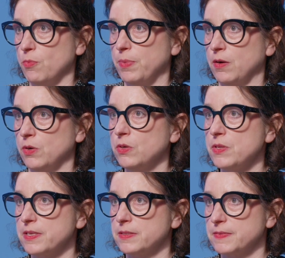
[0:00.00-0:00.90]
Paulo,
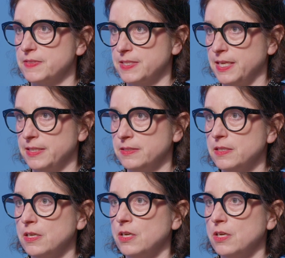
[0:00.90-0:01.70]
the saint,